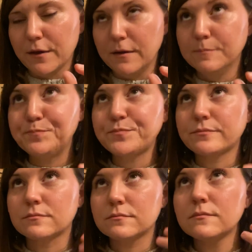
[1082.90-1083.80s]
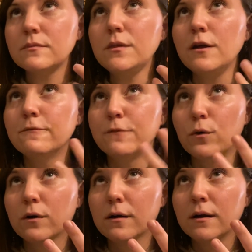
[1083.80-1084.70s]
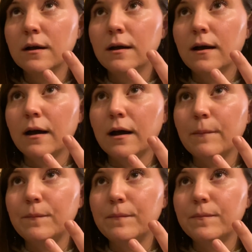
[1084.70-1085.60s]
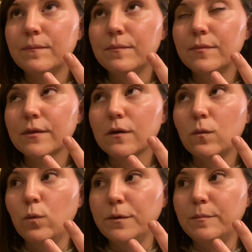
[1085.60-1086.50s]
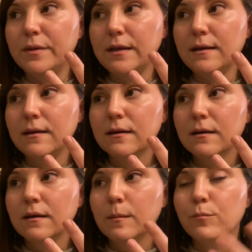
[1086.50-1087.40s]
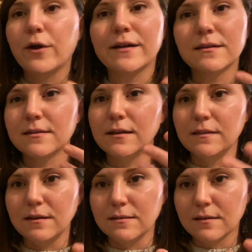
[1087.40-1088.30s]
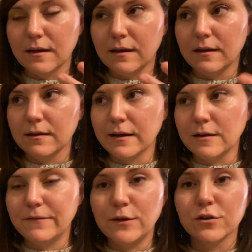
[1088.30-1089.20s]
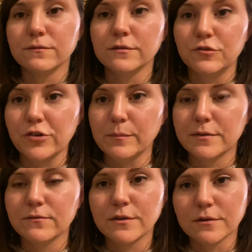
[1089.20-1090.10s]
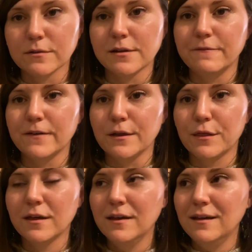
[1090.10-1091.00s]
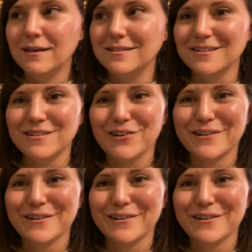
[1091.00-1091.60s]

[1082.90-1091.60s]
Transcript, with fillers: in. Four um, would be practicing these uh, kind of interval jumps of a third and a fifth until you're